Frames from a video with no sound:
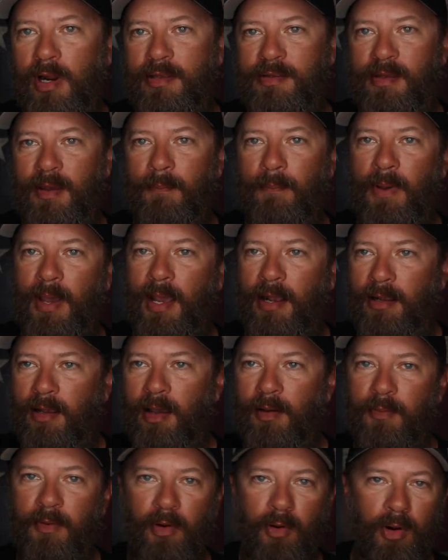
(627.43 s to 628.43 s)
As I back
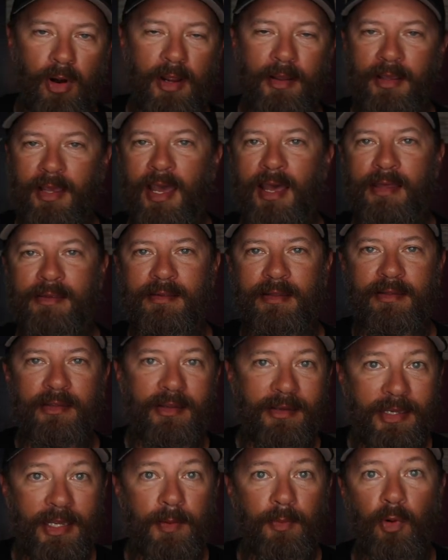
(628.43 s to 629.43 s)
up or I cast into
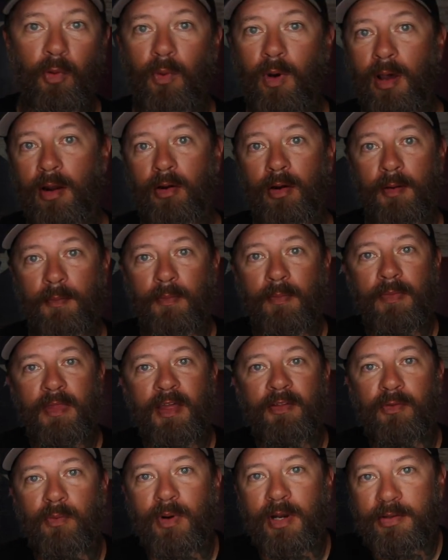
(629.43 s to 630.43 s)
deeper water,
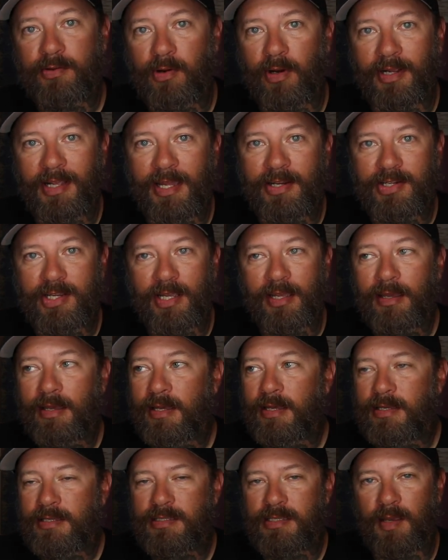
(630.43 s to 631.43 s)
that's when I start catching
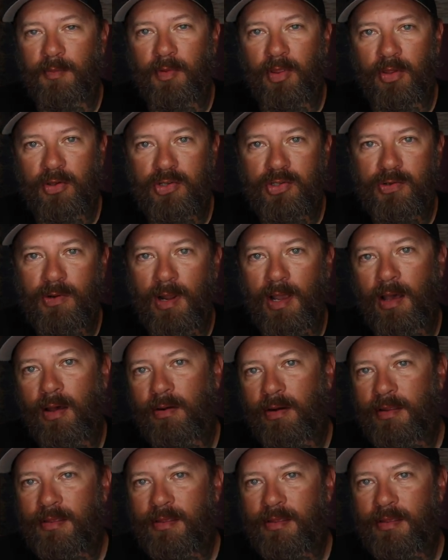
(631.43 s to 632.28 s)
some of those trout.